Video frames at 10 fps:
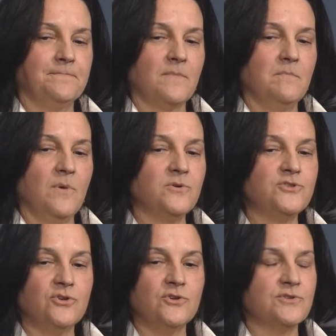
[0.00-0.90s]
most
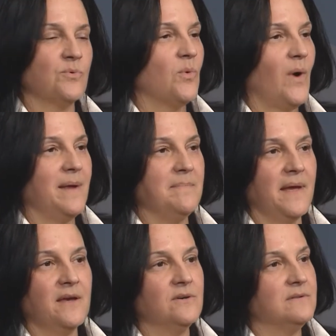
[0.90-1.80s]
shooters were white
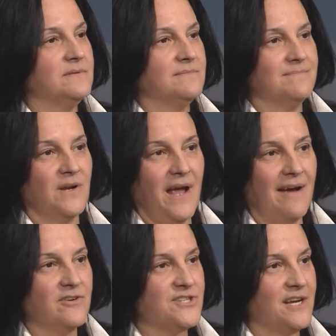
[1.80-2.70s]
male,
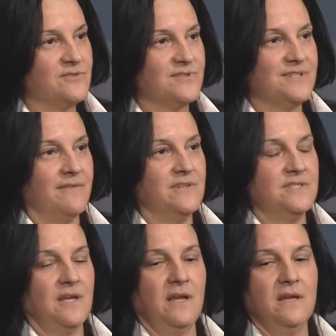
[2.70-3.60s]
average age was
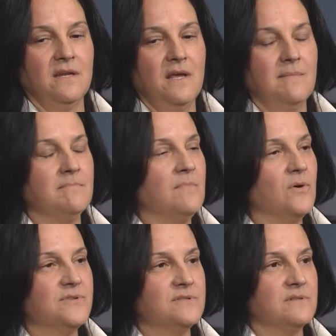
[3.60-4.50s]
17.
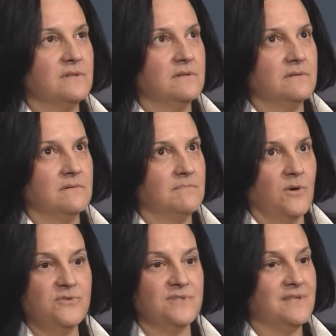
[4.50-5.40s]
Most
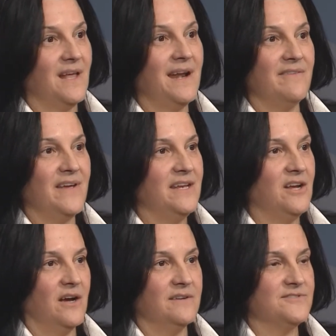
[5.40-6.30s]
did not have any
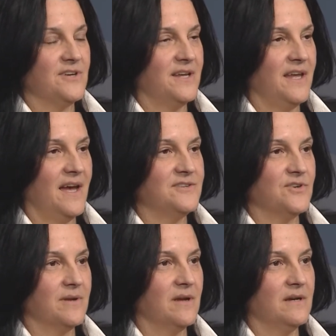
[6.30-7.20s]
kind of
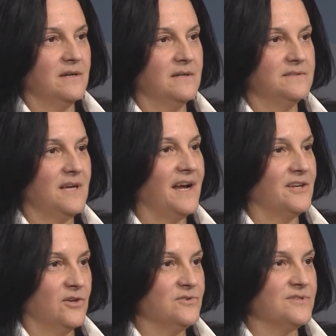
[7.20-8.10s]
psychiatric
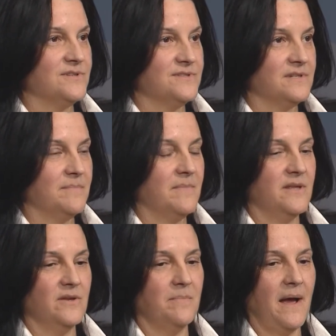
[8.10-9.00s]
diagnosis
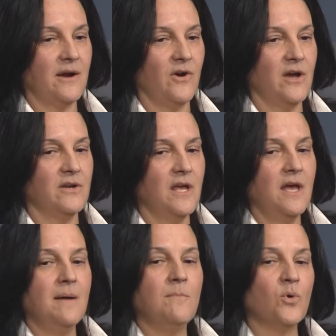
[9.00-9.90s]
in their background.
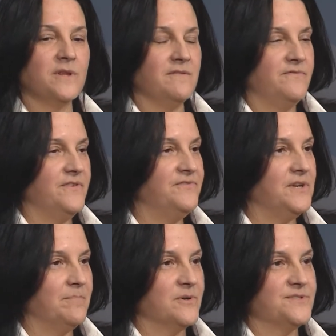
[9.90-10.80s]
More than
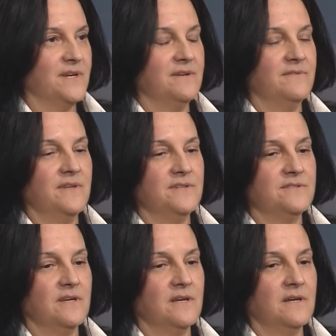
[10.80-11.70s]
50% of
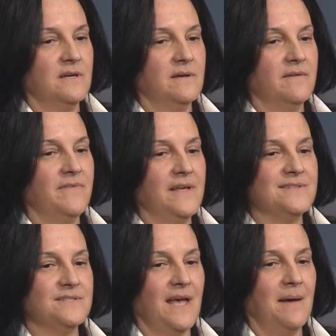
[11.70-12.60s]
these
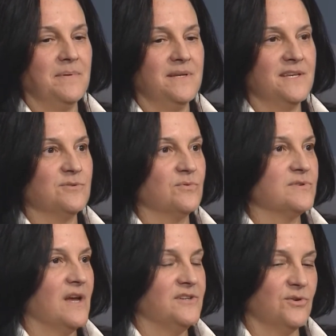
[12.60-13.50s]
events happened as
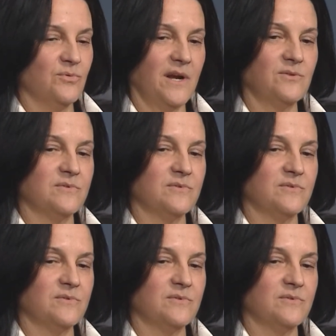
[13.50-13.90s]
a direct